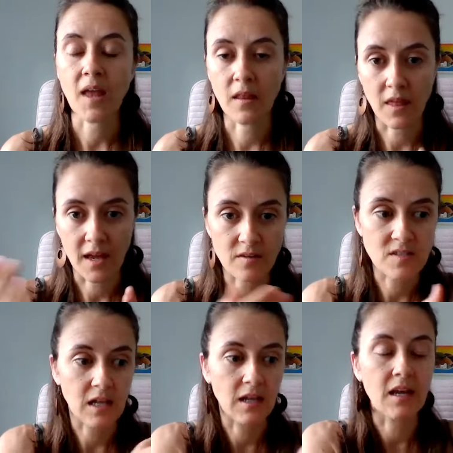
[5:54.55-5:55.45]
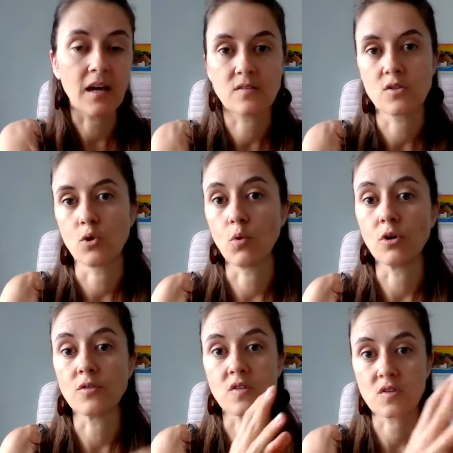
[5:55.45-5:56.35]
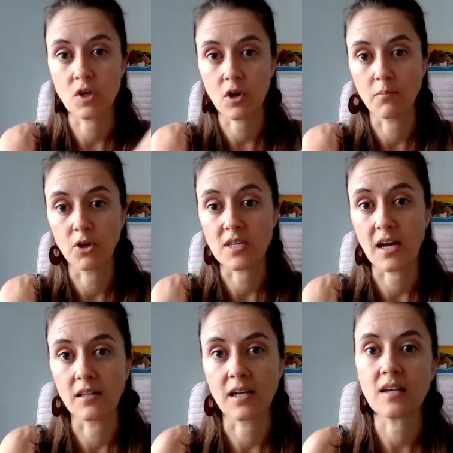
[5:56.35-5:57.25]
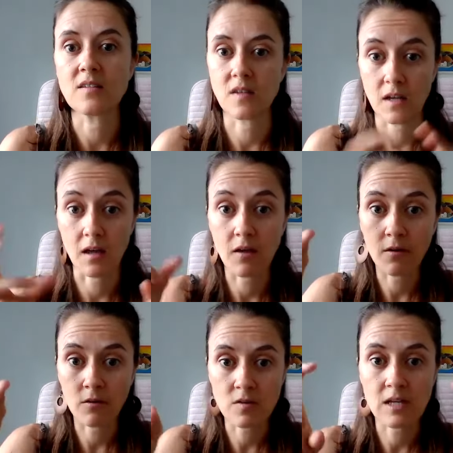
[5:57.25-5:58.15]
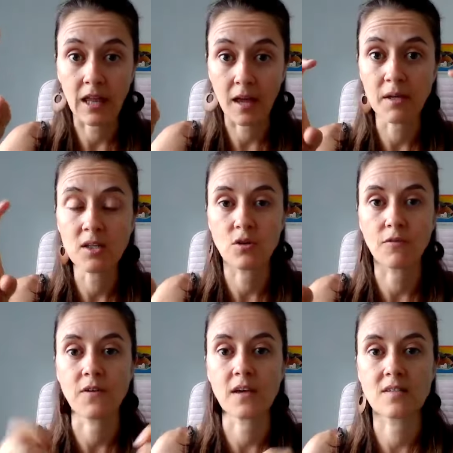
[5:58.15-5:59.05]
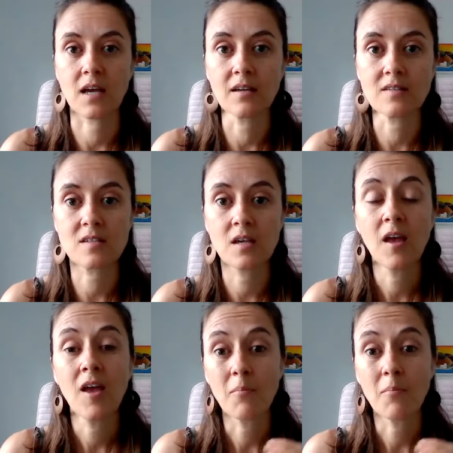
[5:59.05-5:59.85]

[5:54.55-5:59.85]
And they are selling us towards certain modalities that are claiming to fix us.